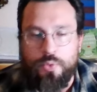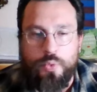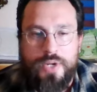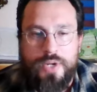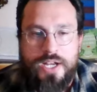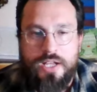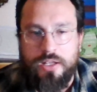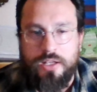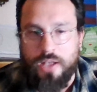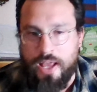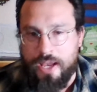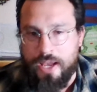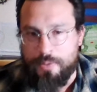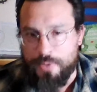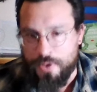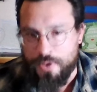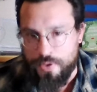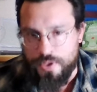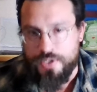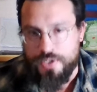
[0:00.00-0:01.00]
reclaimed
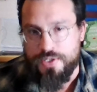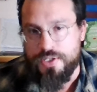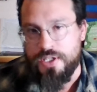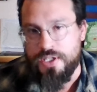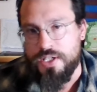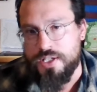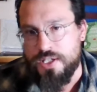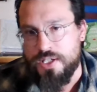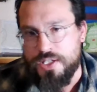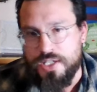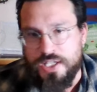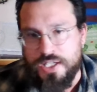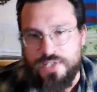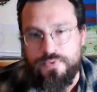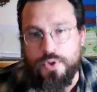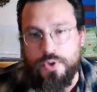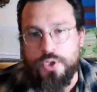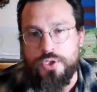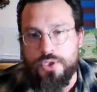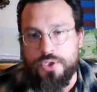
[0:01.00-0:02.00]
this season, six
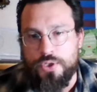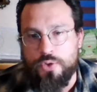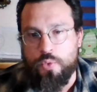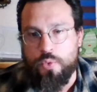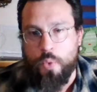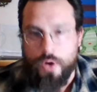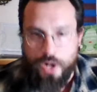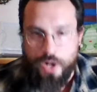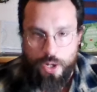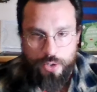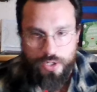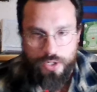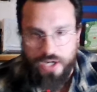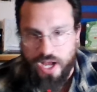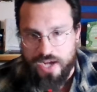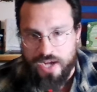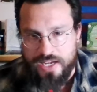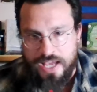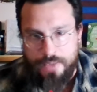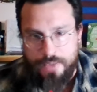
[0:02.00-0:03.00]
foot two,
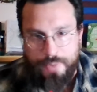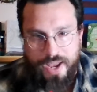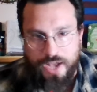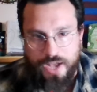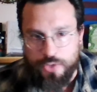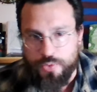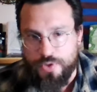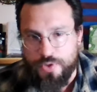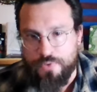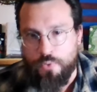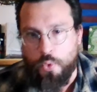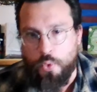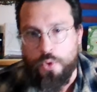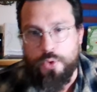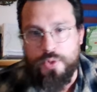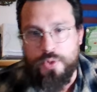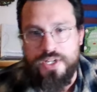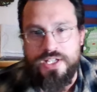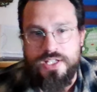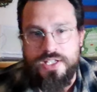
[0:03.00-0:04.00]
198 pounds, with a
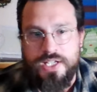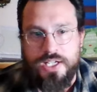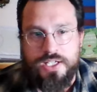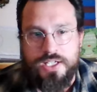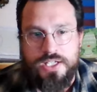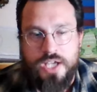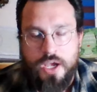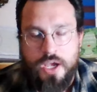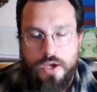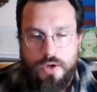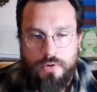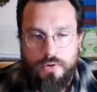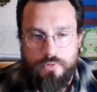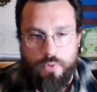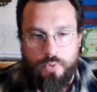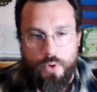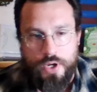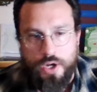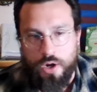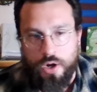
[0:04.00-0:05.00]
4'3'6,
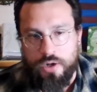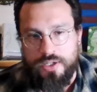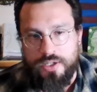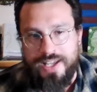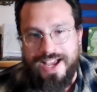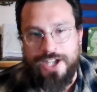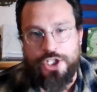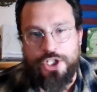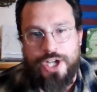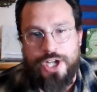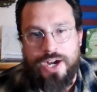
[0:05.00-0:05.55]
40 yard dash.